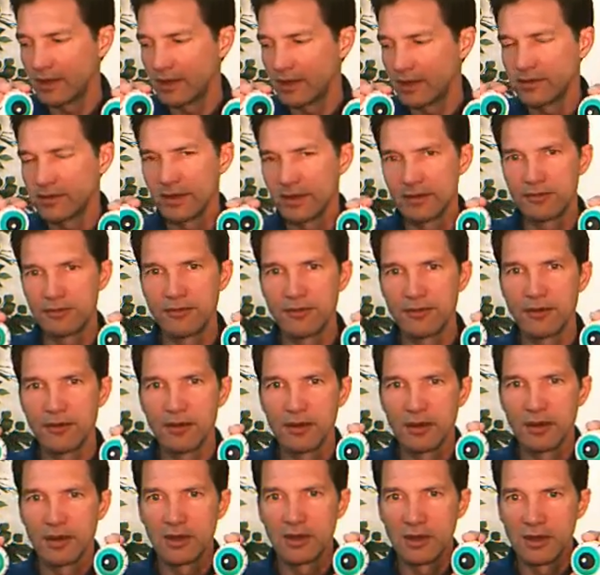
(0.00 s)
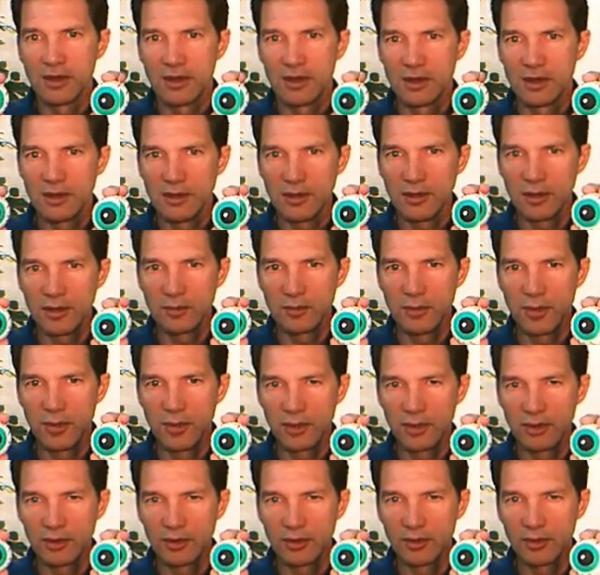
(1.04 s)
as if you could
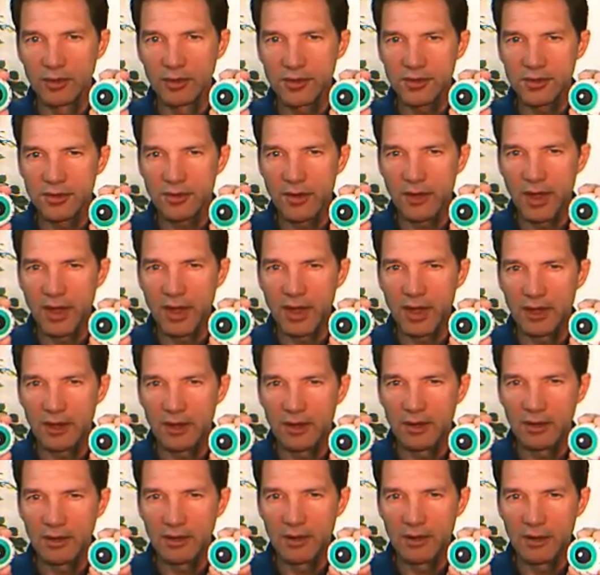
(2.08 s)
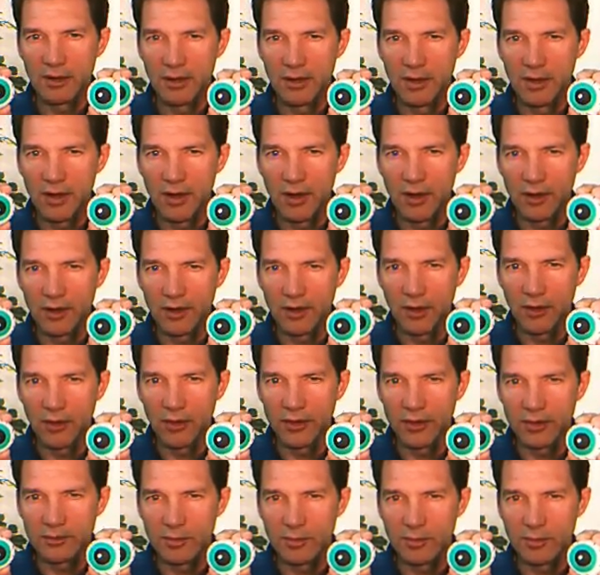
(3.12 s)
put a little strain on all
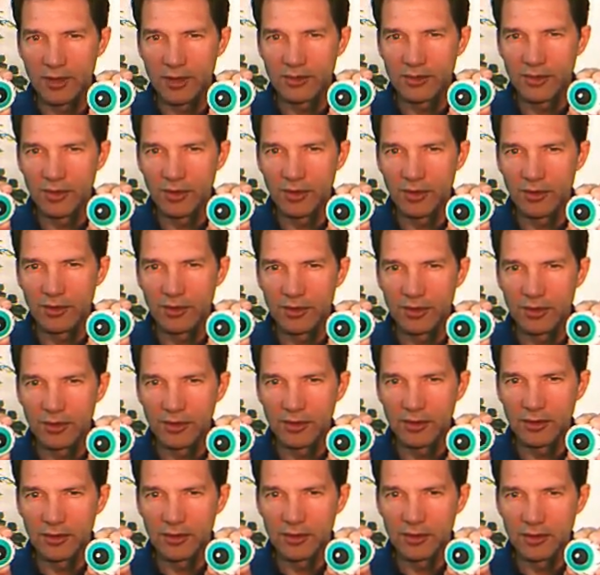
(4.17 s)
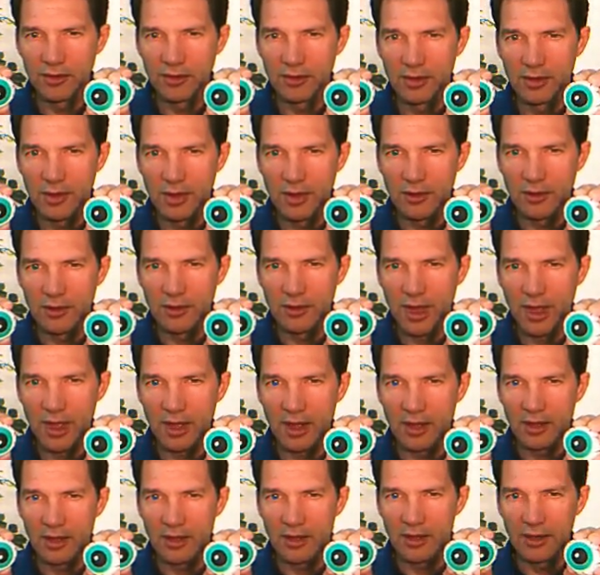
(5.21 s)
these muscles.
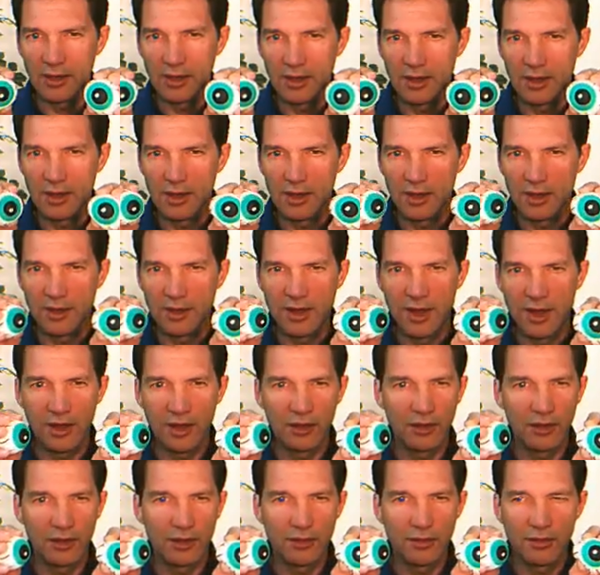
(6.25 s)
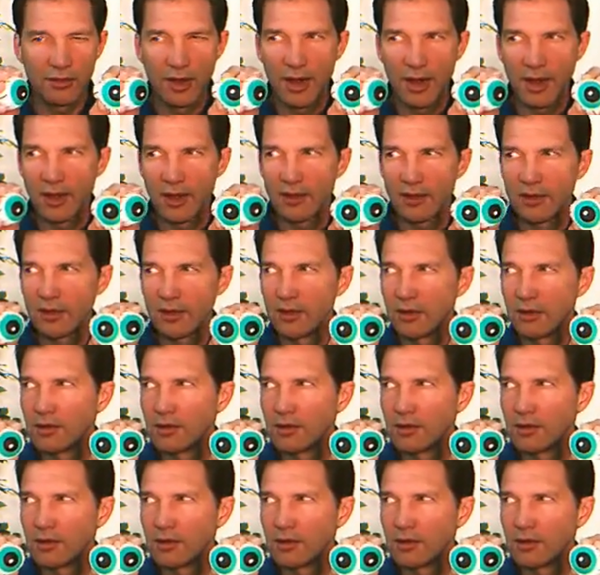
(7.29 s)
Okay, and now look around.